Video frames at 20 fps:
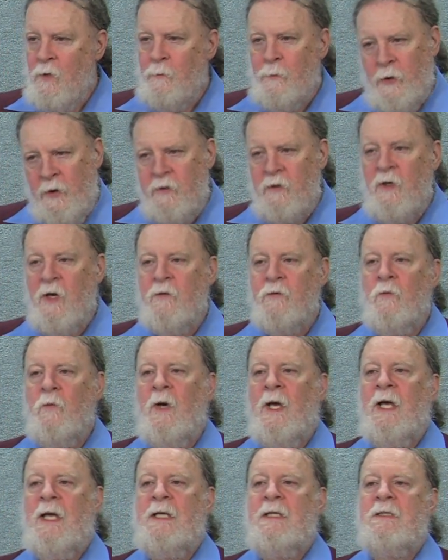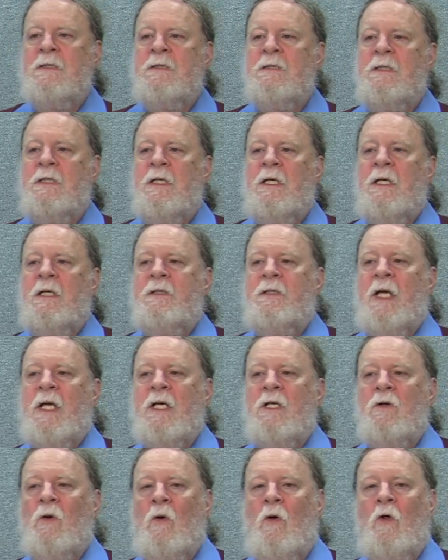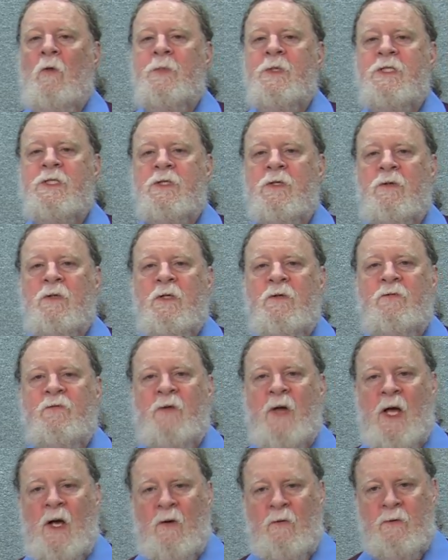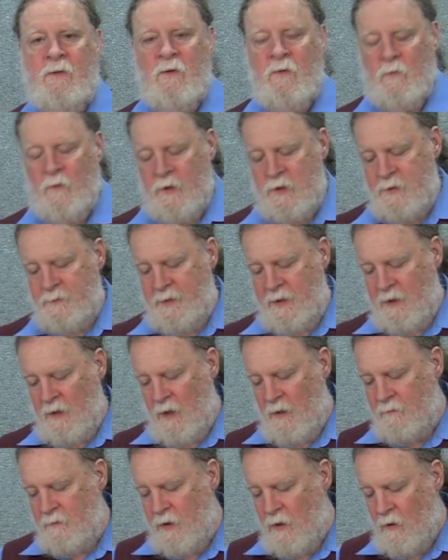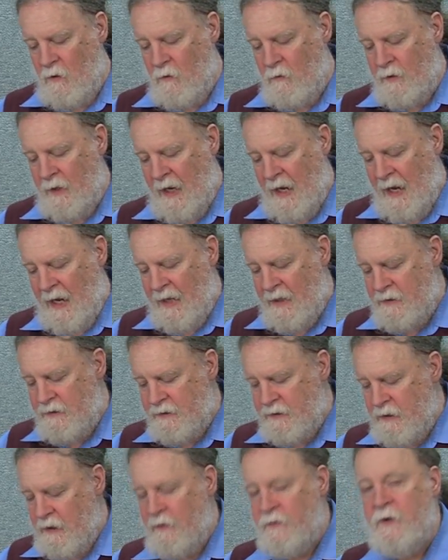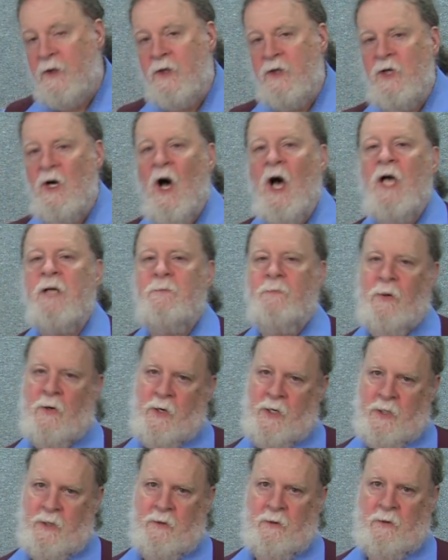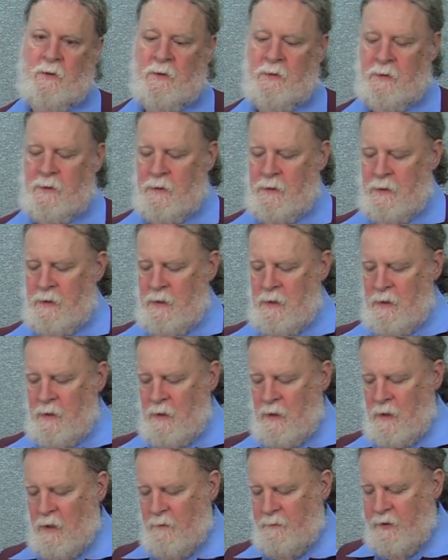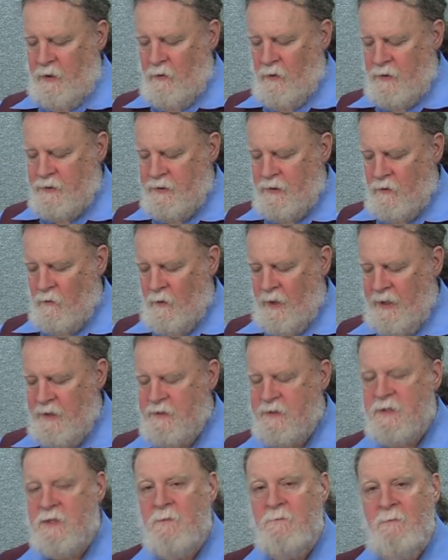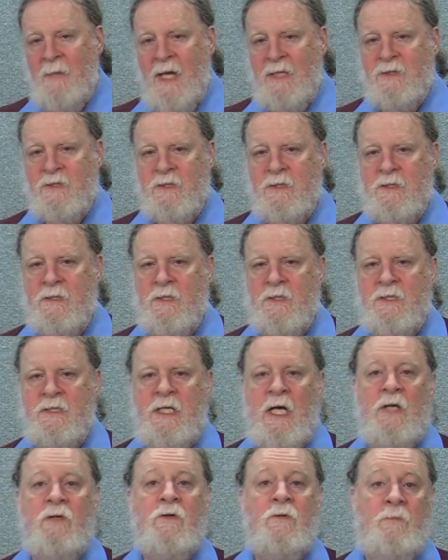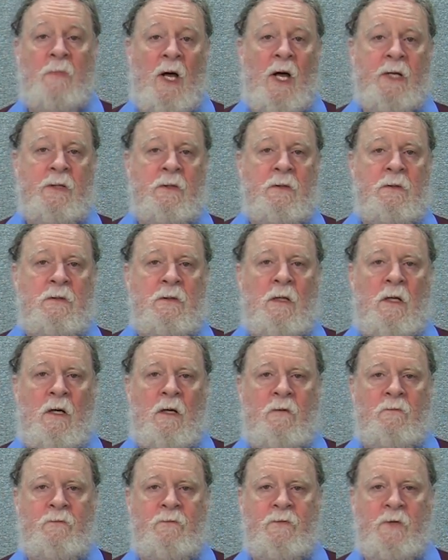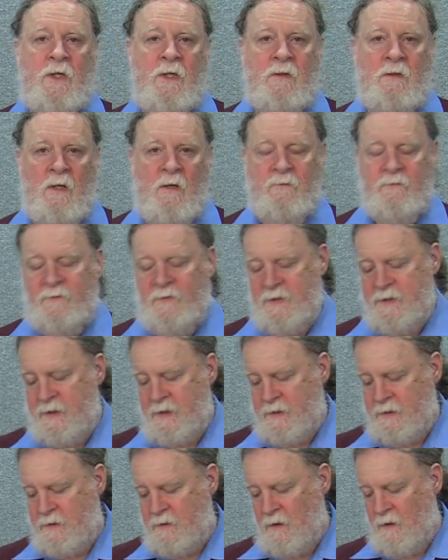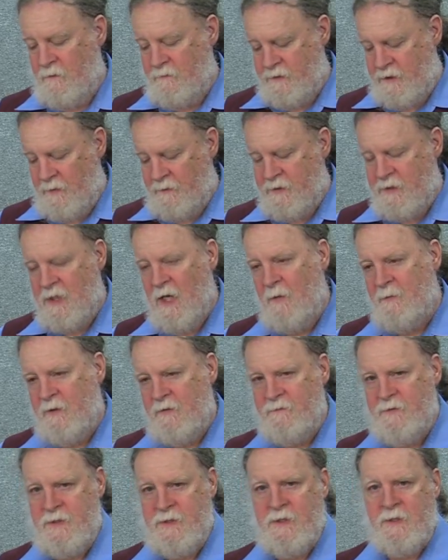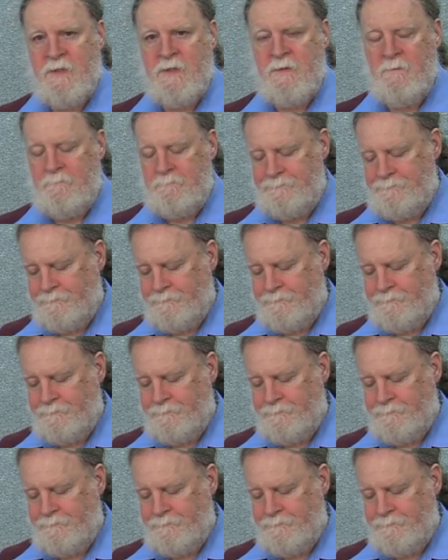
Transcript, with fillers: Put another way, they had all but certainly found what has become known as the God particle uh, because of the way it cements the standard model of, uh, of physics, of subatomic physics.